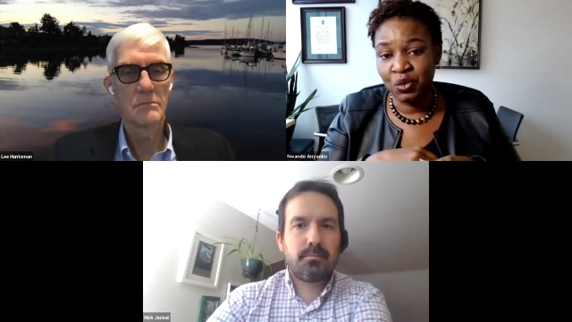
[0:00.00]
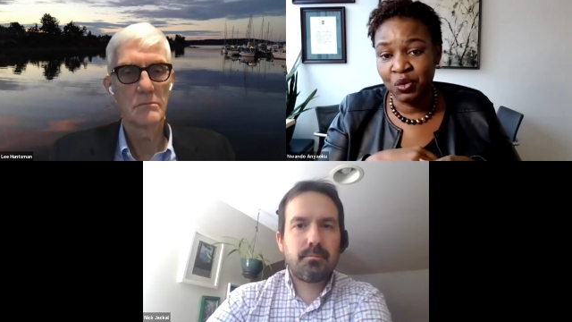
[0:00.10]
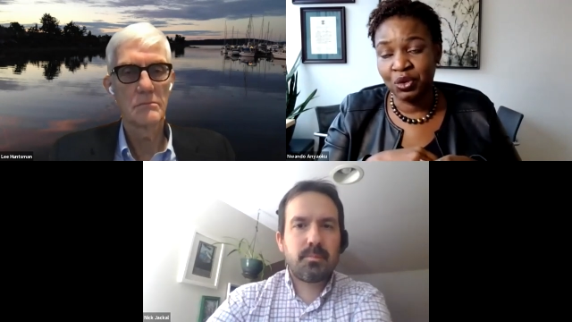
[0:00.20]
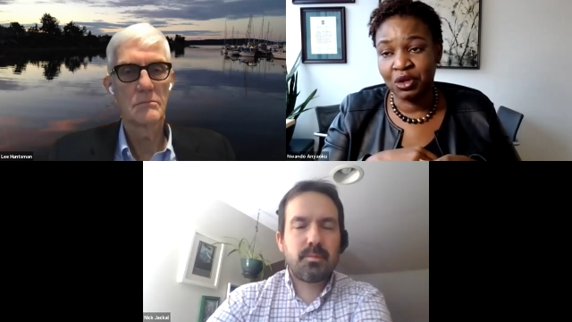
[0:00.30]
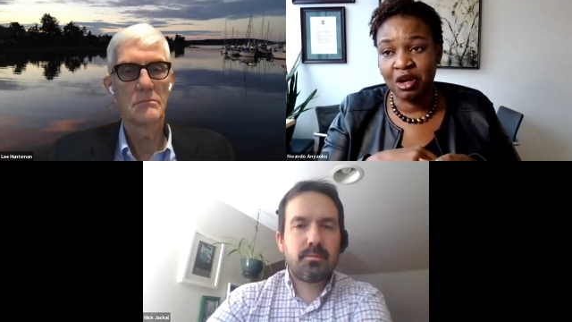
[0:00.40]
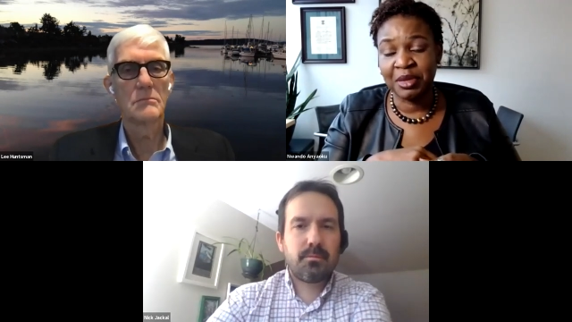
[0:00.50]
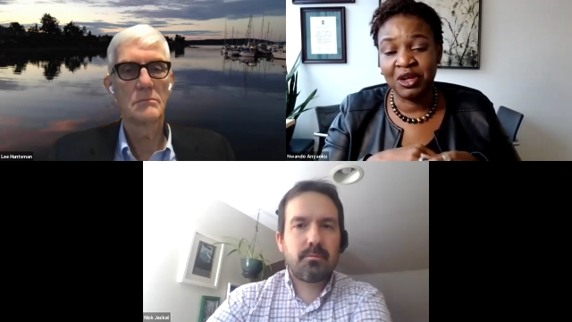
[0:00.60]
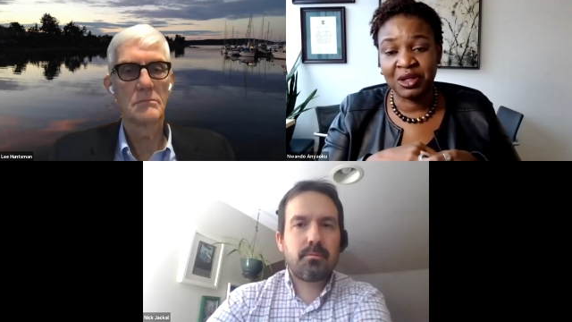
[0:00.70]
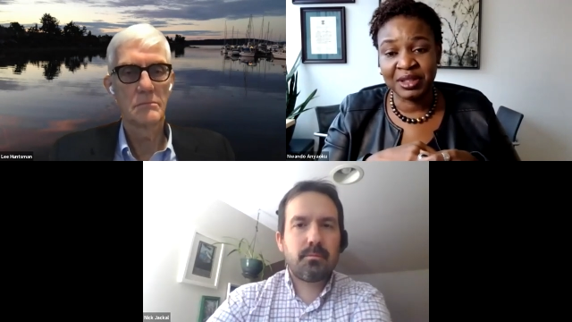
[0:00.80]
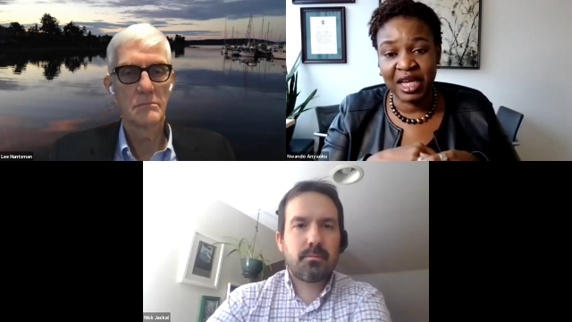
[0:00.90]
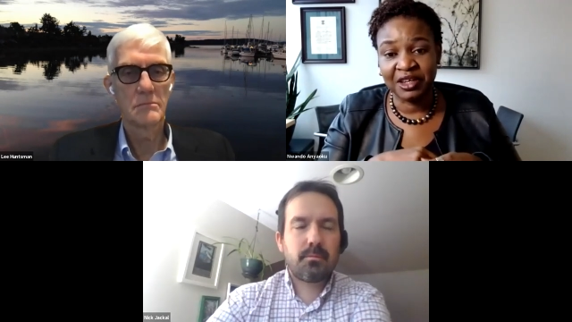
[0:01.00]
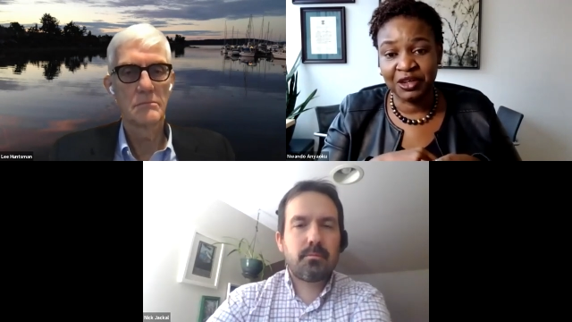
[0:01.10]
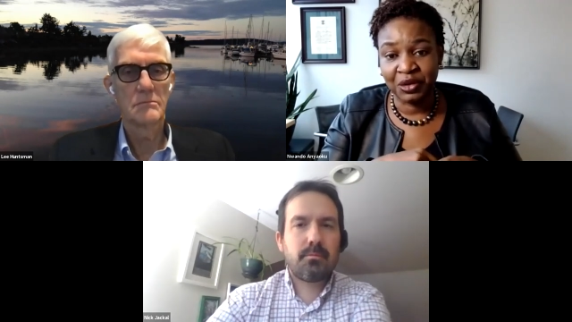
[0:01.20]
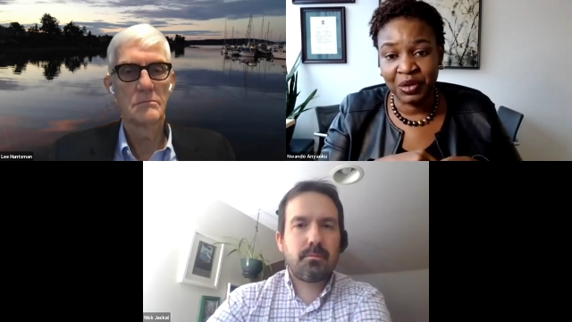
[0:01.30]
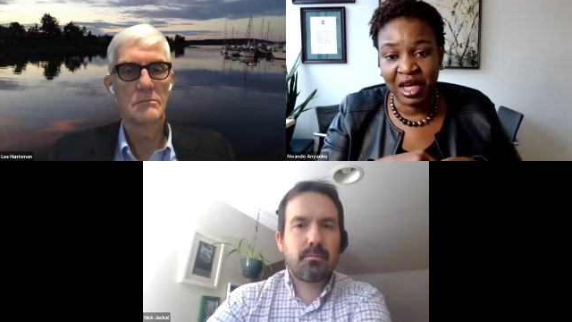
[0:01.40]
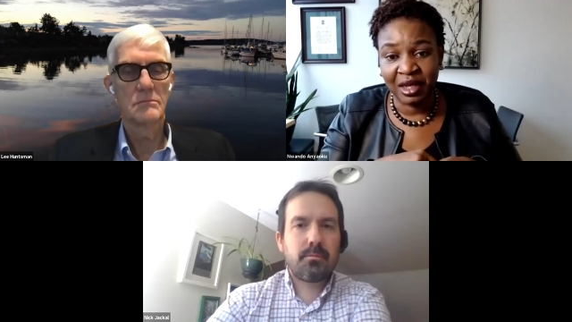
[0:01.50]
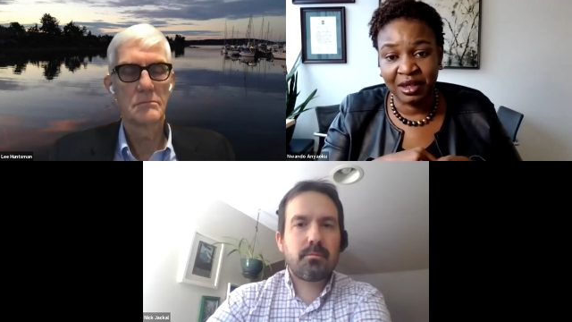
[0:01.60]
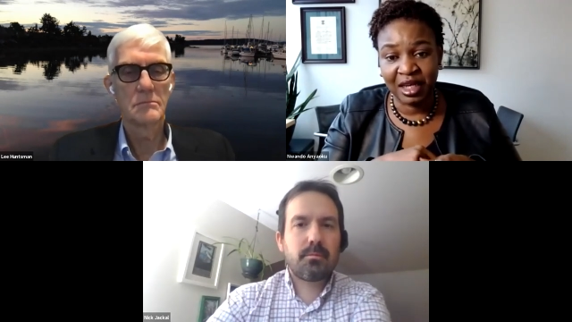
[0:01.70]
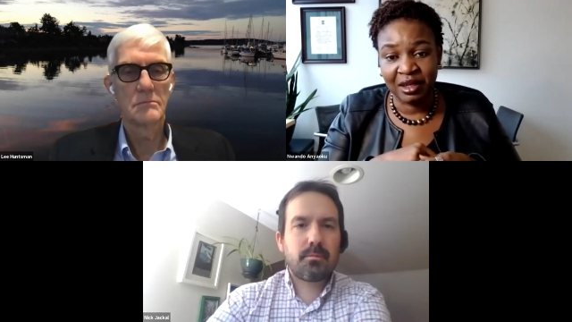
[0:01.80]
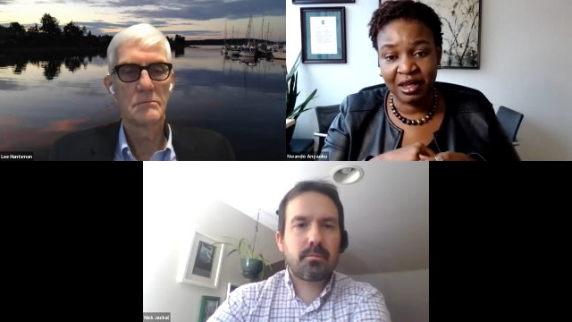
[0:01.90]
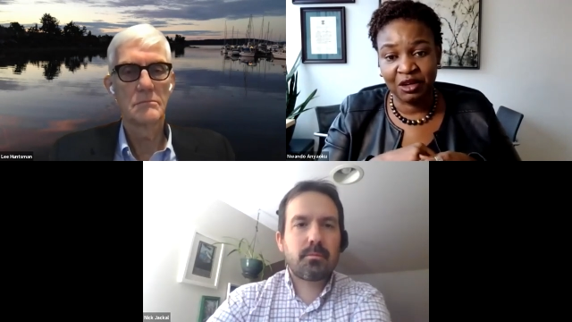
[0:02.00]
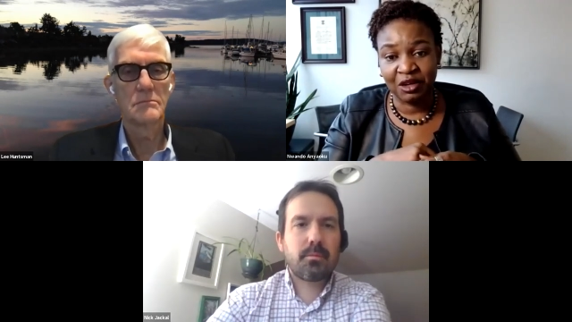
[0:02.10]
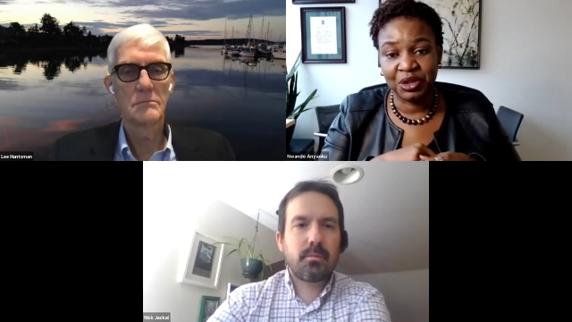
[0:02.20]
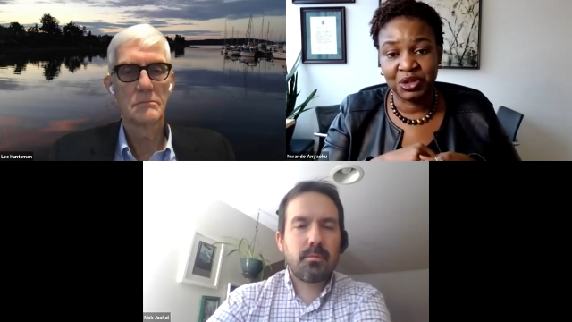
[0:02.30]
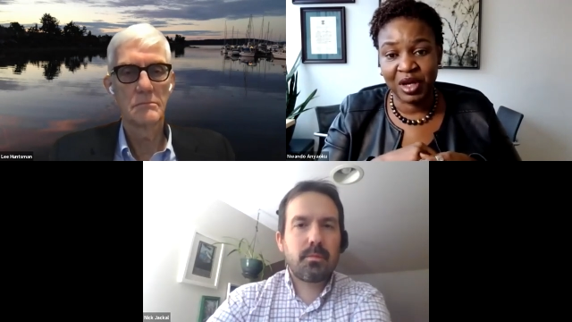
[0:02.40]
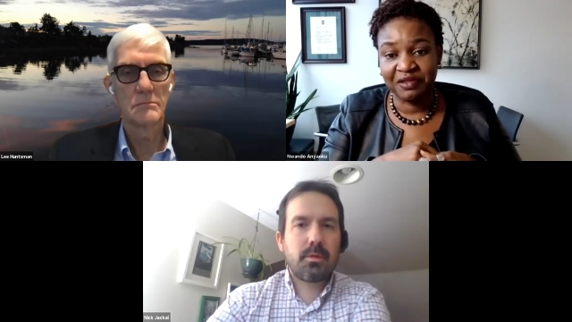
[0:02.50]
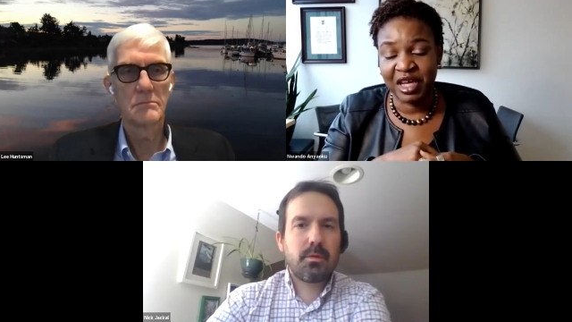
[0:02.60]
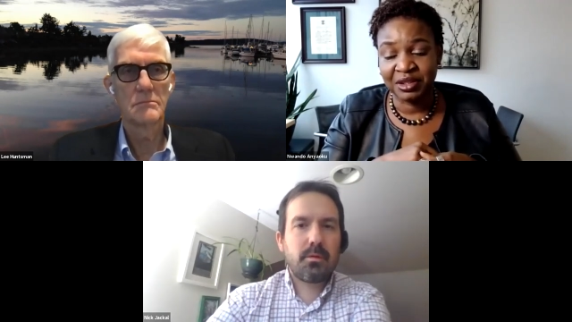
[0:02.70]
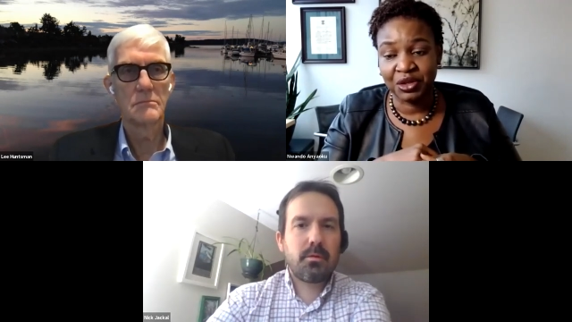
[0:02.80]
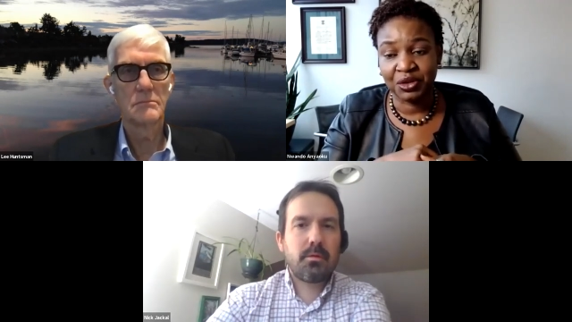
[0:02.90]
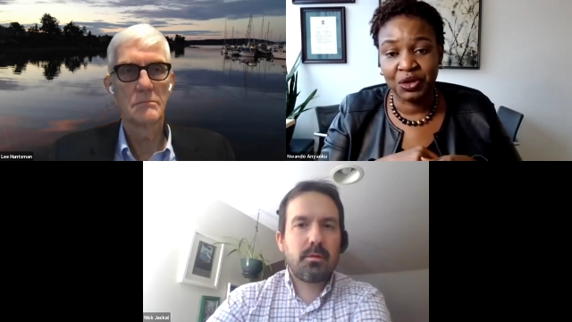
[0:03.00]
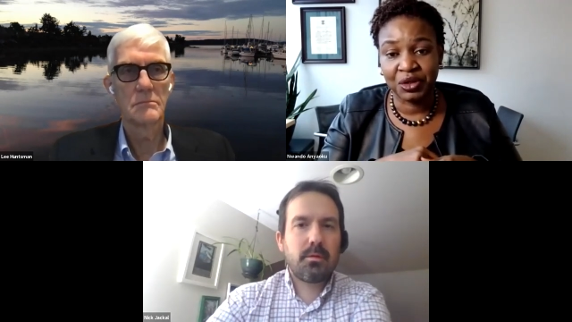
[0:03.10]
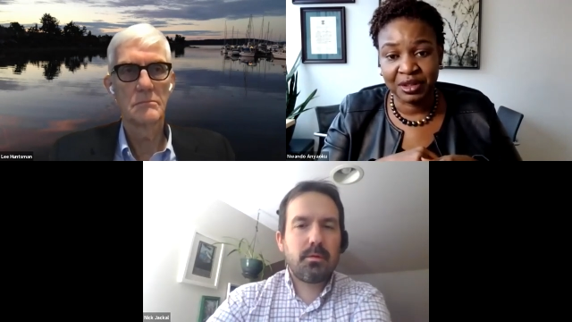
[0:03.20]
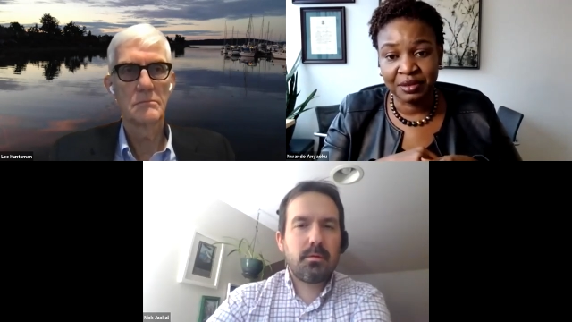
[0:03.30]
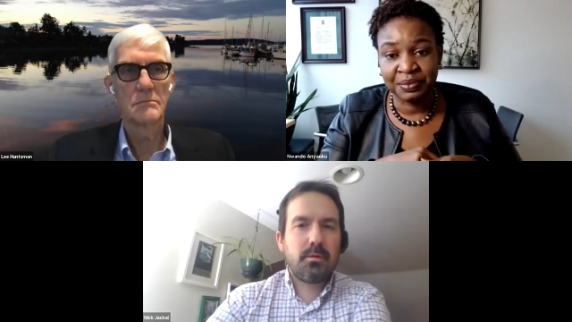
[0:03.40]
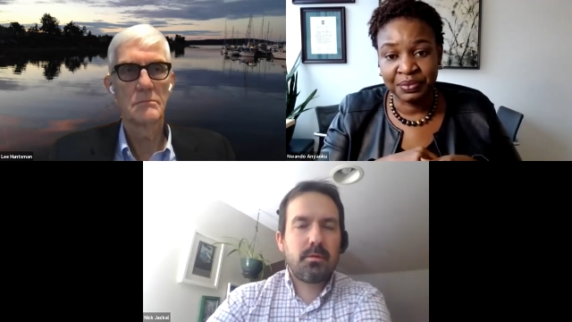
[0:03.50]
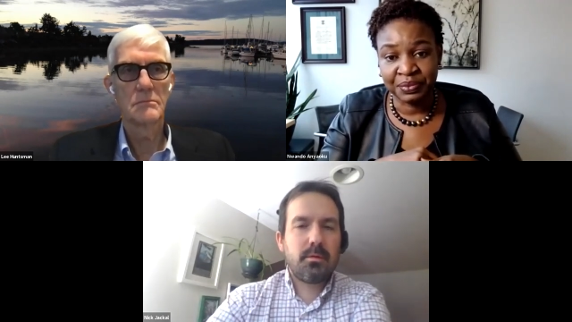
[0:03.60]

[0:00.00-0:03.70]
Speaker 1: who will come alongside you and, and help you to advance your cause.